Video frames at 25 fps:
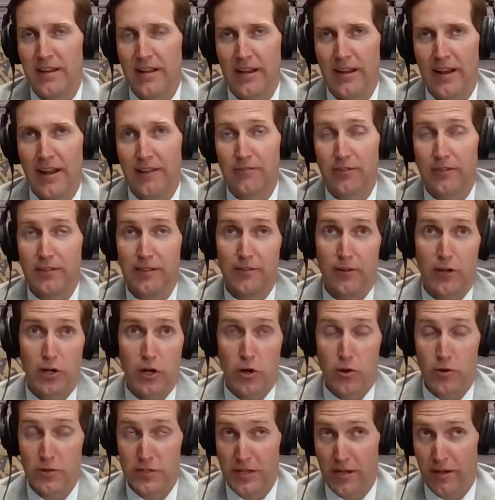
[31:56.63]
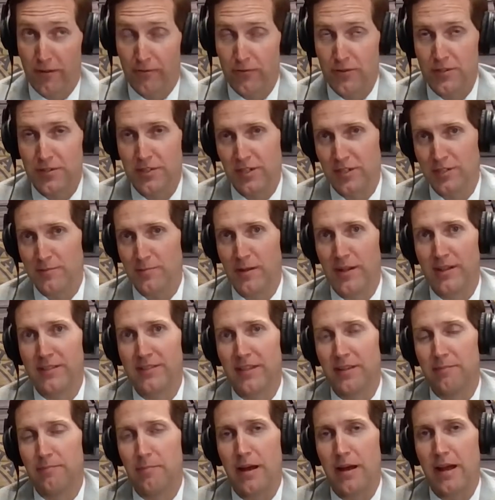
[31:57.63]
After living in a hotel for 6
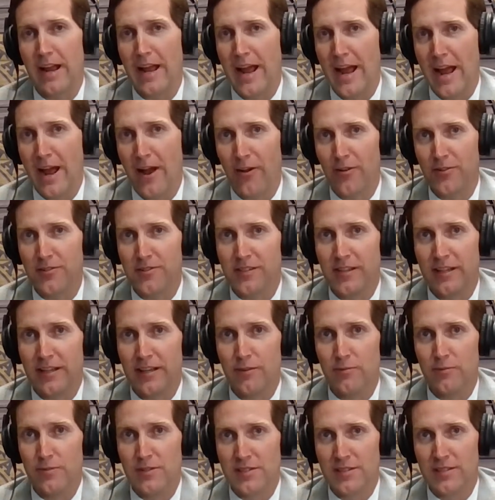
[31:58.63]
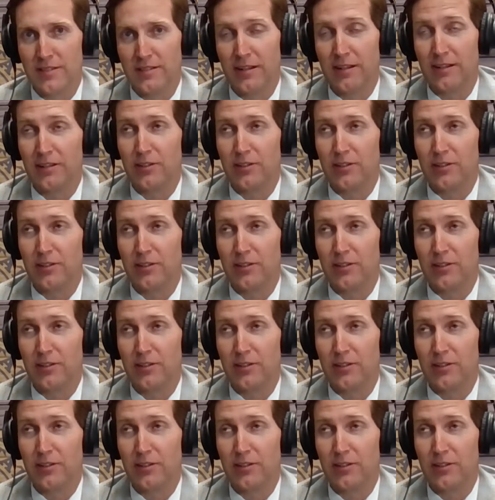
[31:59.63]
months, I bought a house, and it was